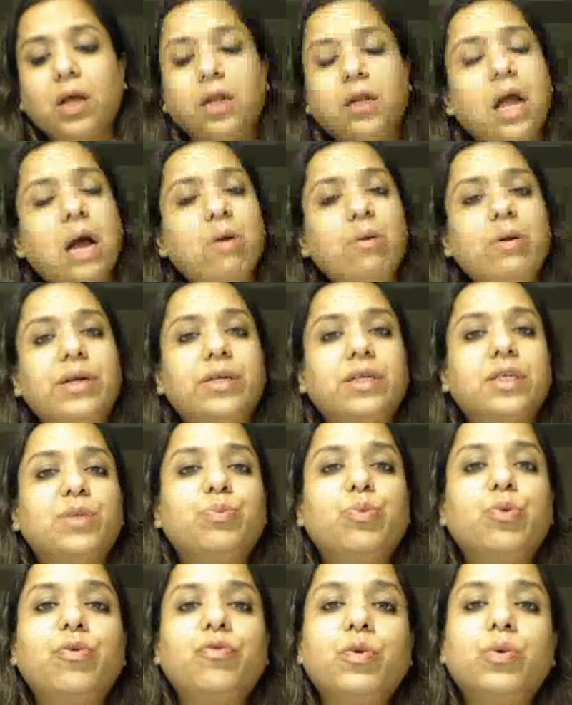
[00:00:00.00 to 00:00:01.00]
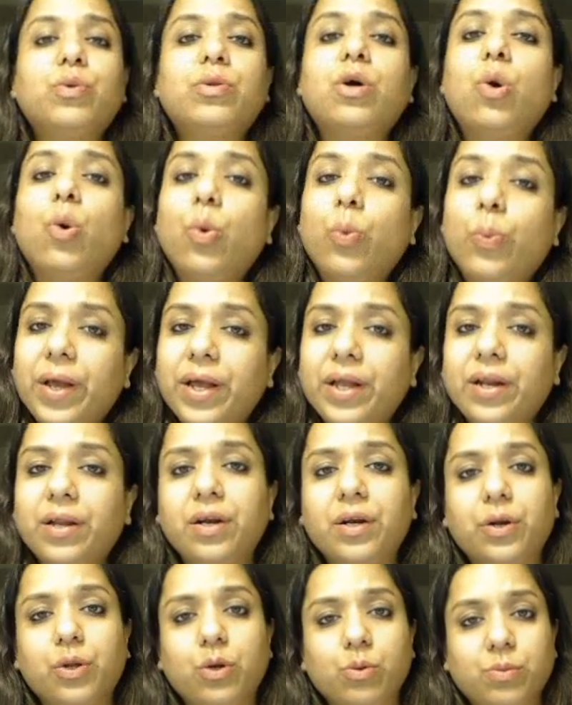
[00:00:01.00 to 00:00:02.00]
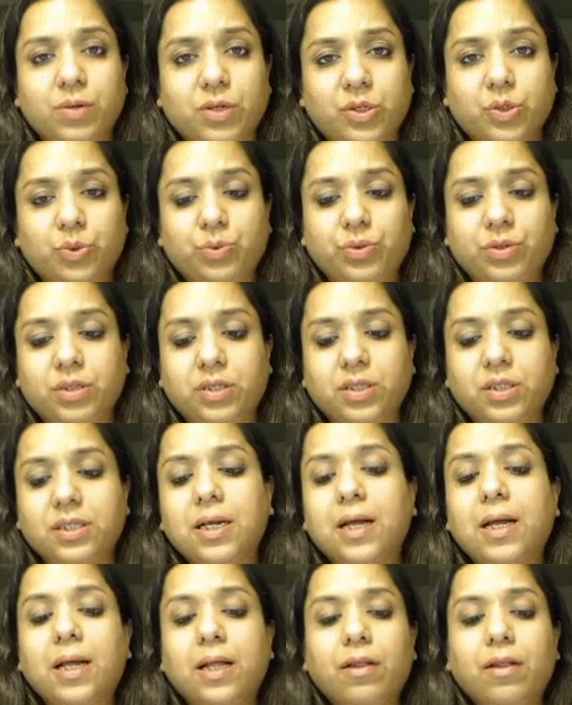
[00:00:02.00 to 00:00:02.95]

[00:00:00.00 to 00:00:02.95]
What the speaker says: Now let us move to the ovarian tumor, students.